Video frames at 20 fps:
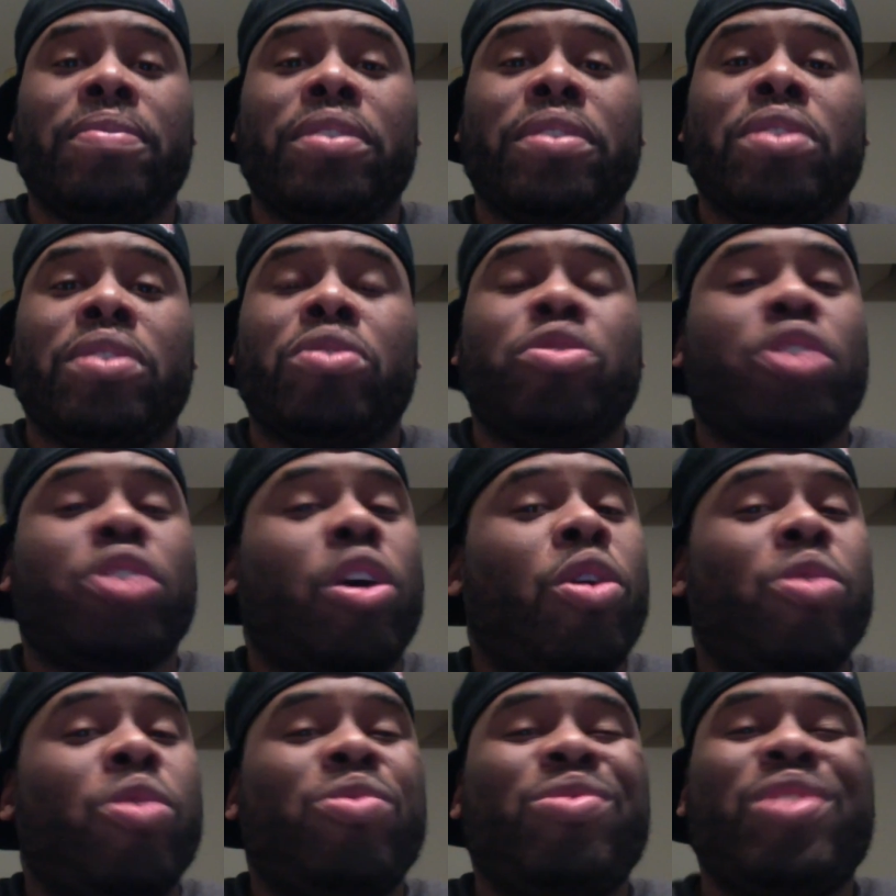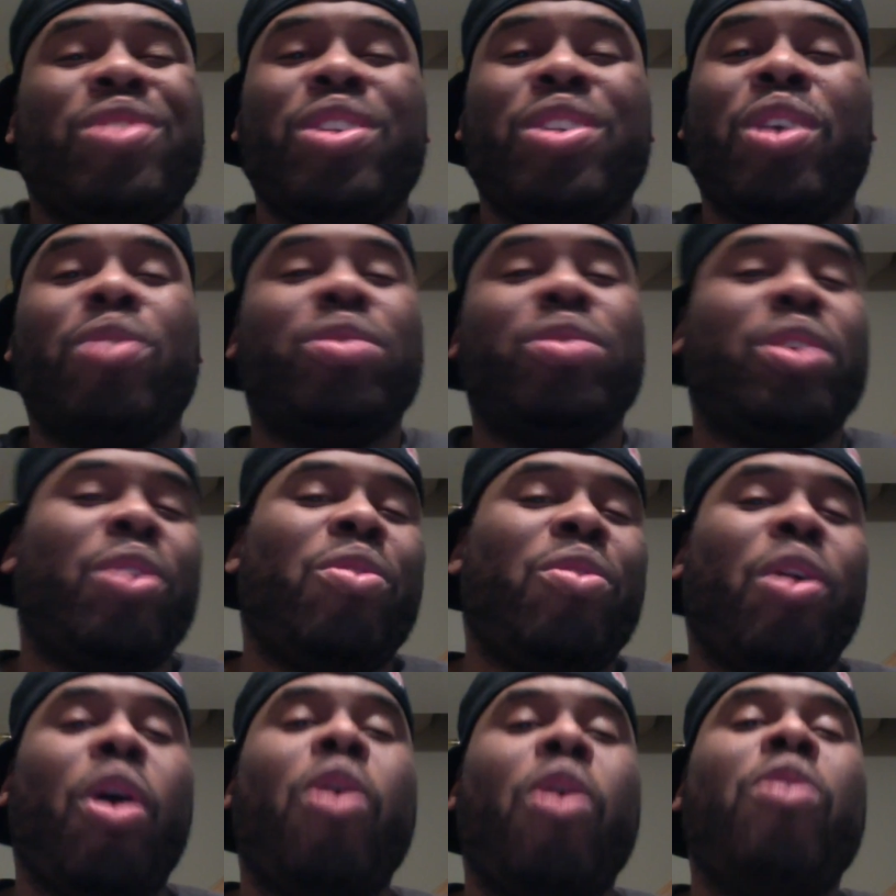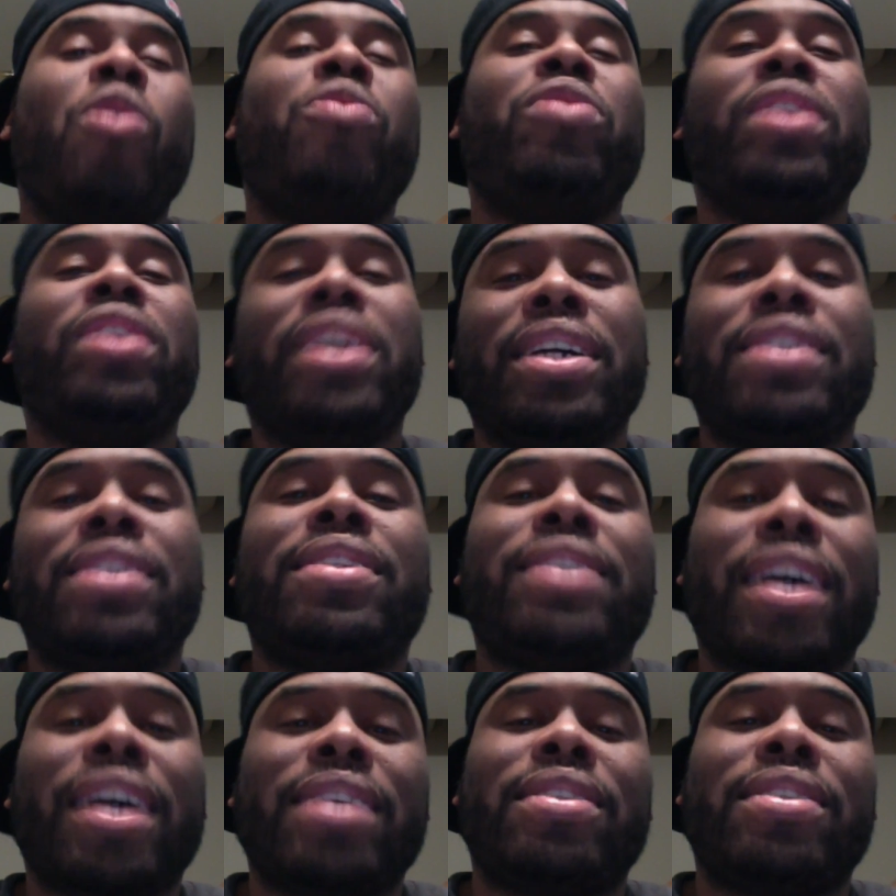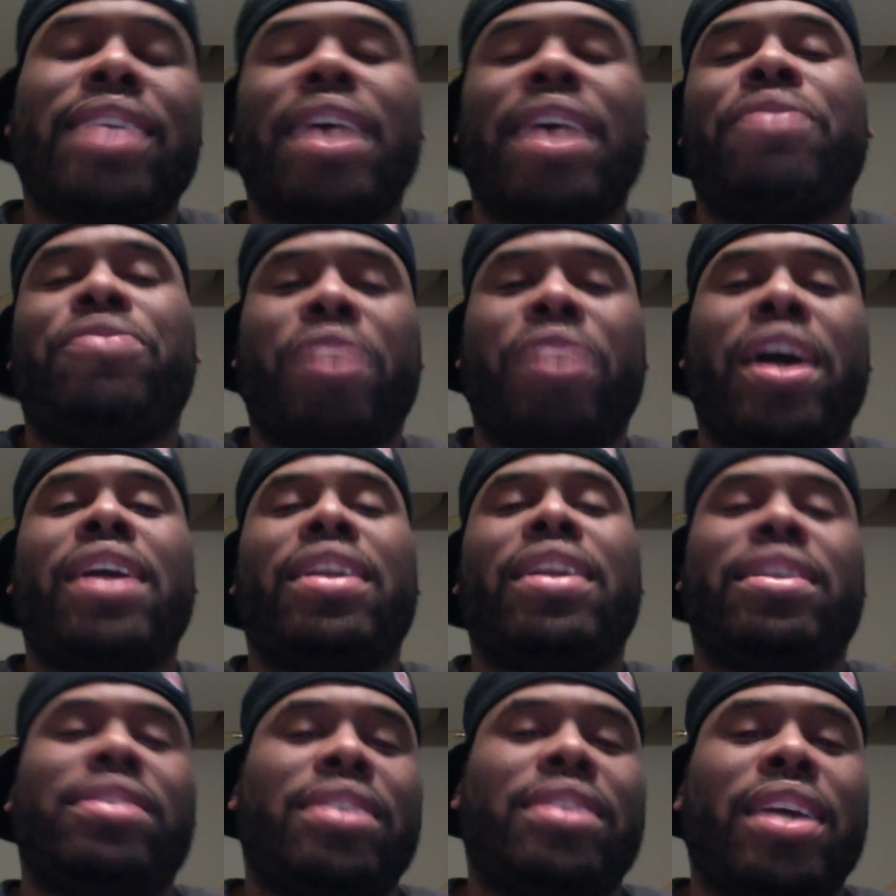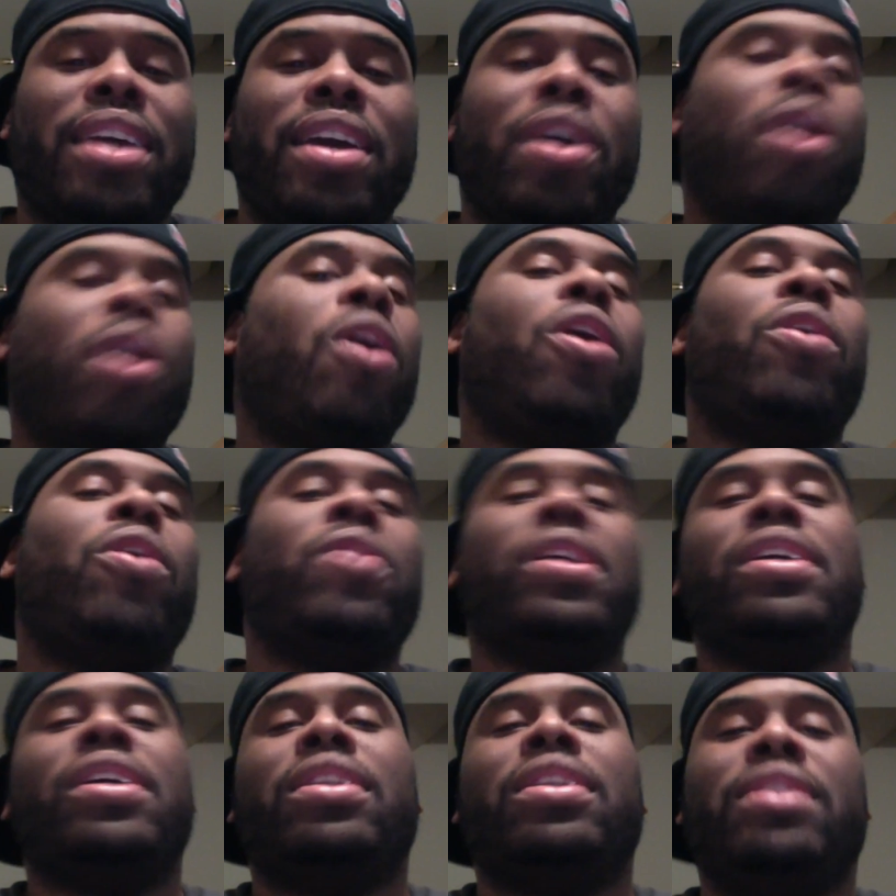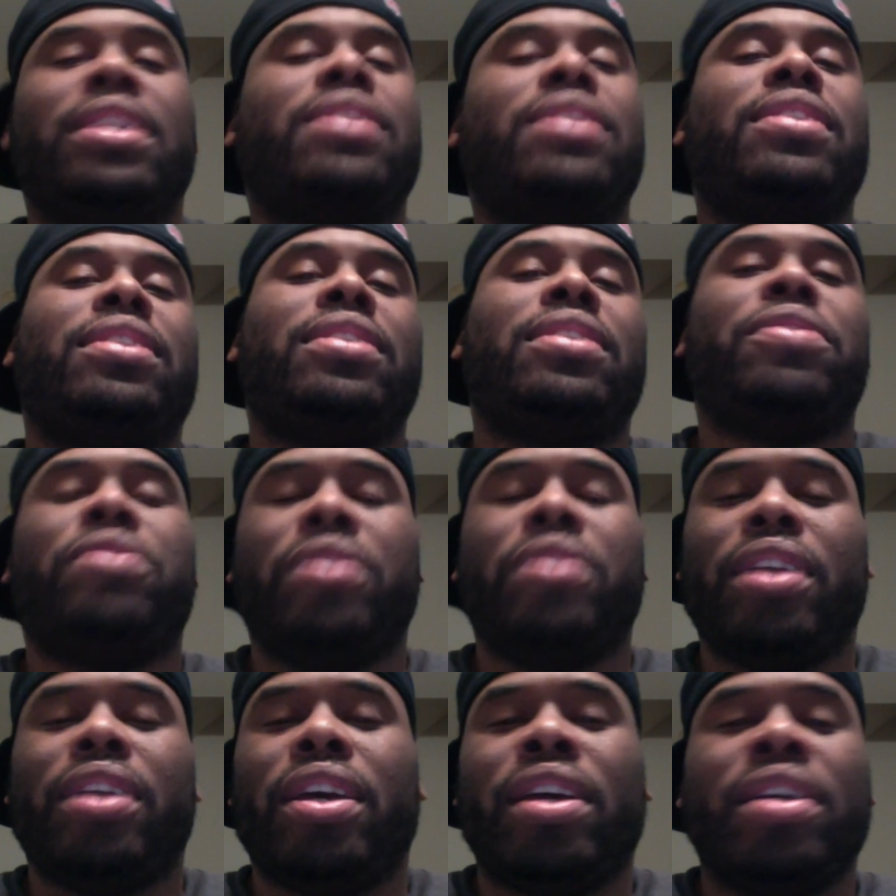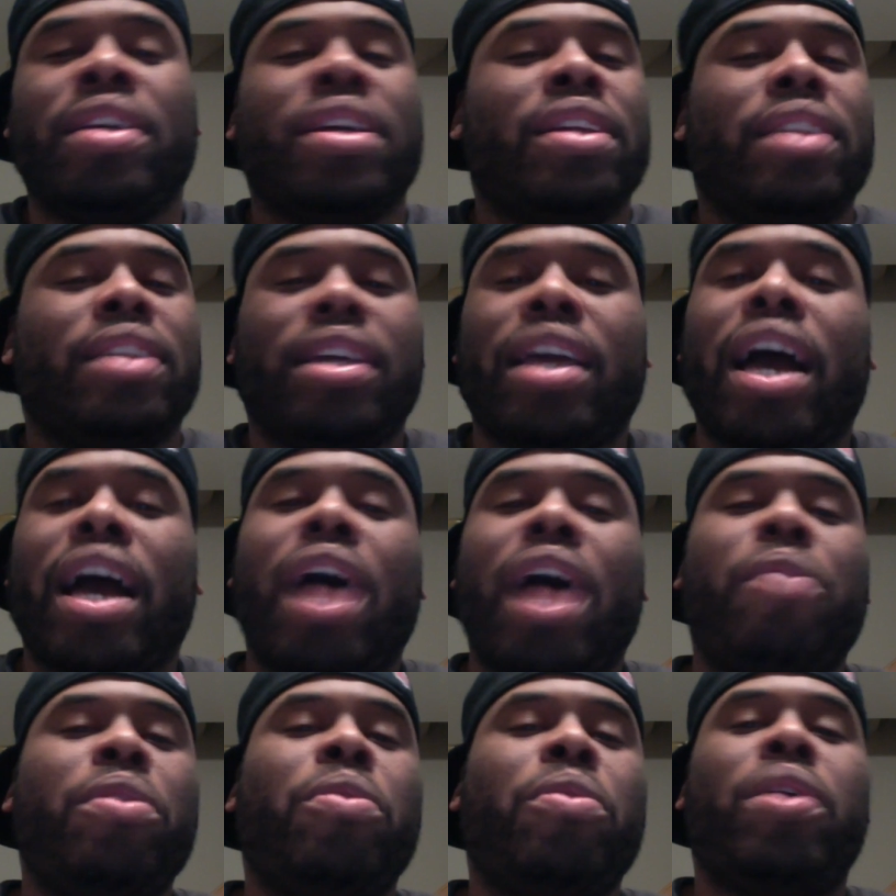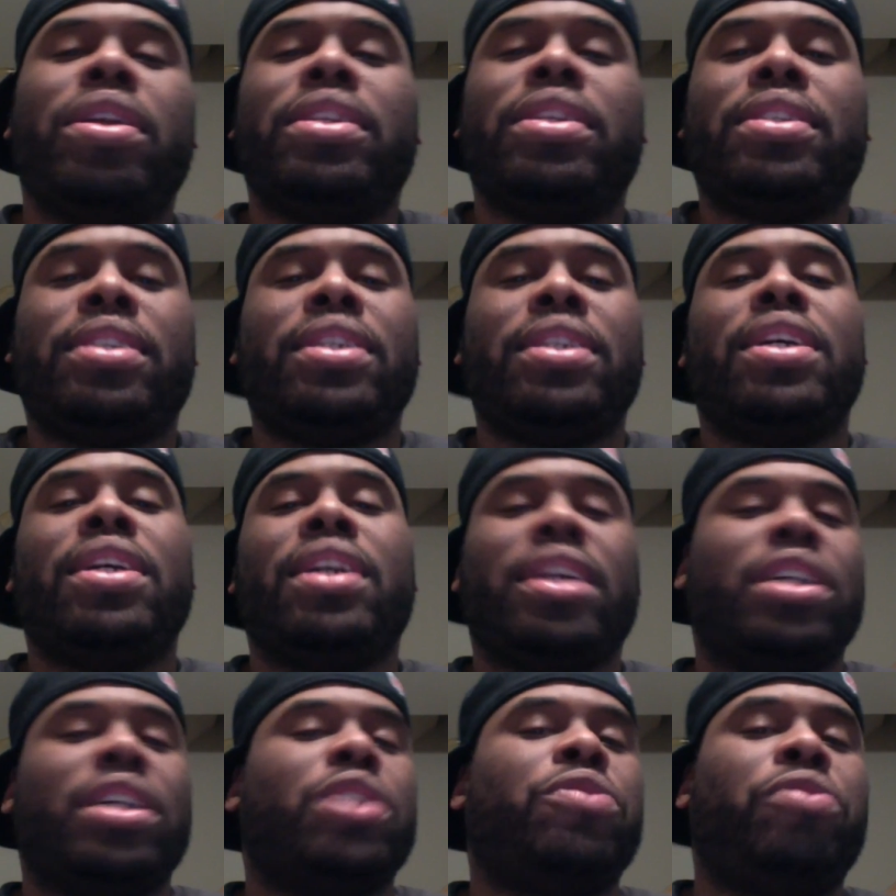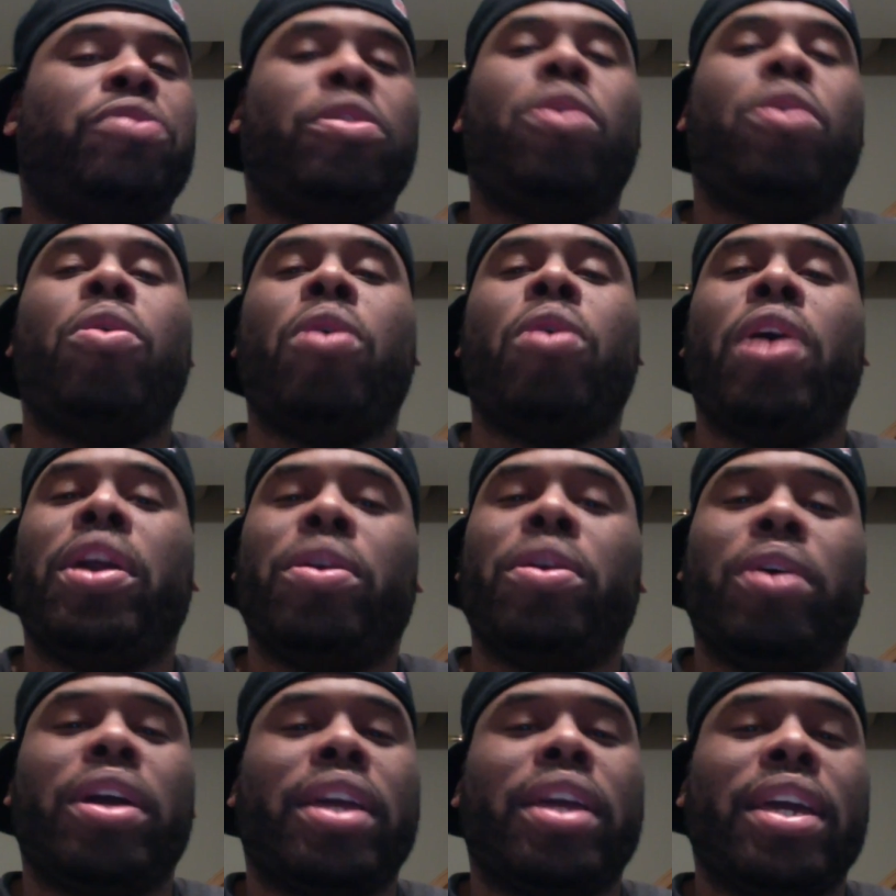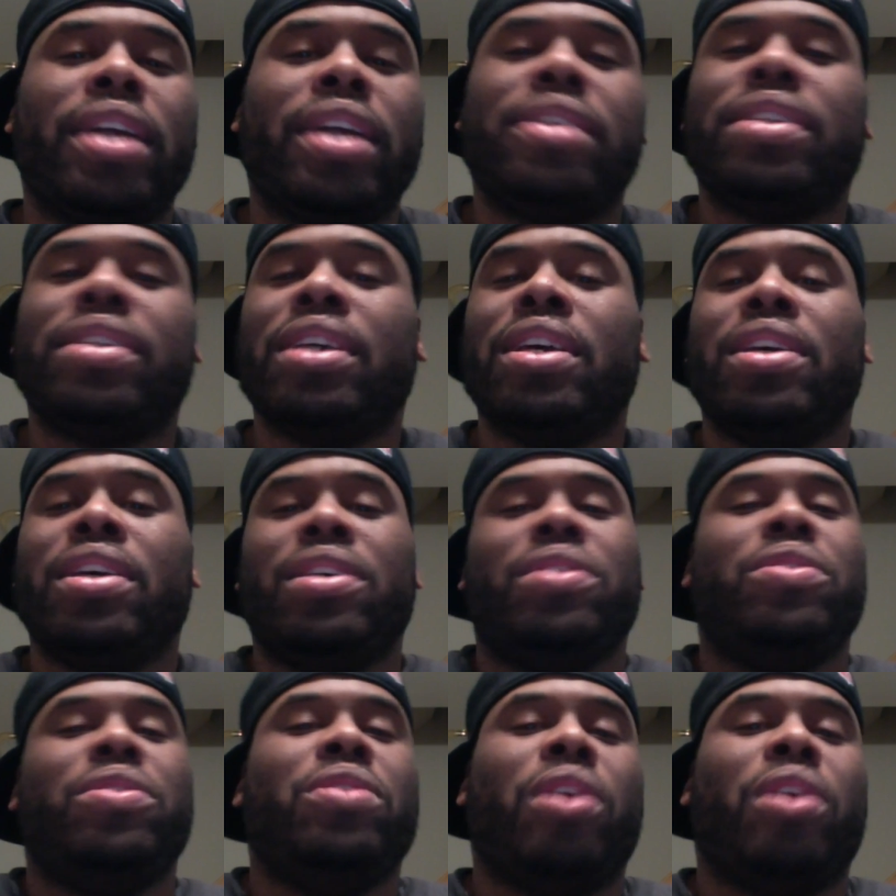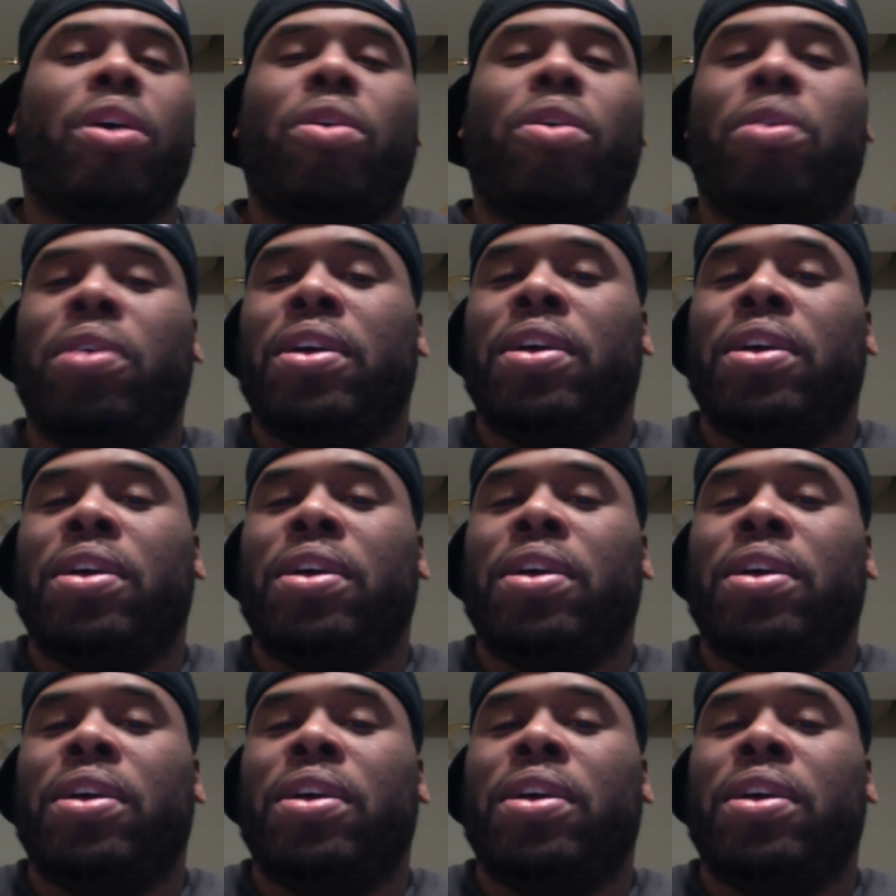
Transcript: So, you know, don't overly assess that fight and say, oh, this is the guy we wanted to see against Floyd or against, you know,